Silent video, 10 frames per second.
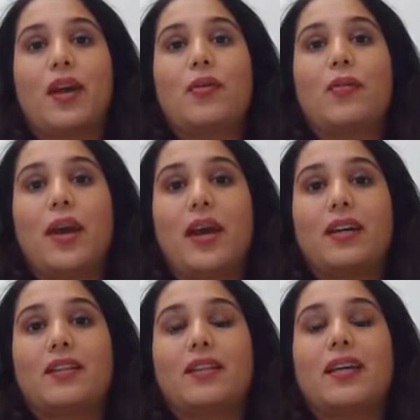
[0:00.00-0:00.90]
where
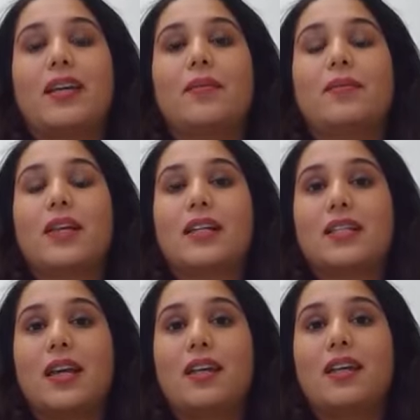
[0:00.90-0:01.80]
the
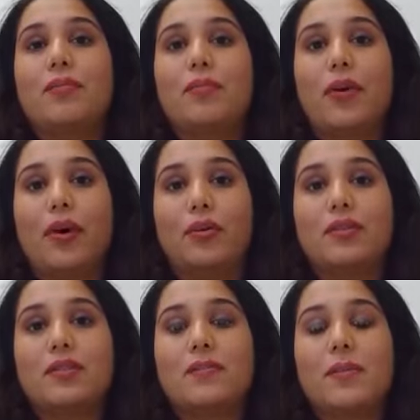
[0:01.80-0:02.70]
titanium
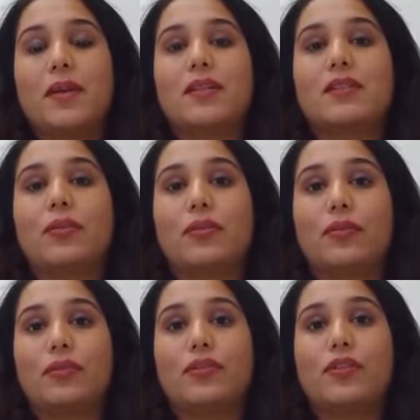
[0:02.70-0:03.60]
post mimics the root
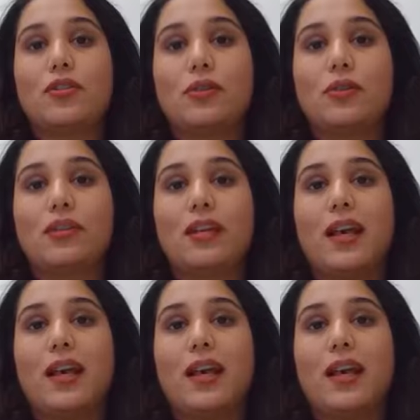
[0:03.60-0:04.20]
of the tooth,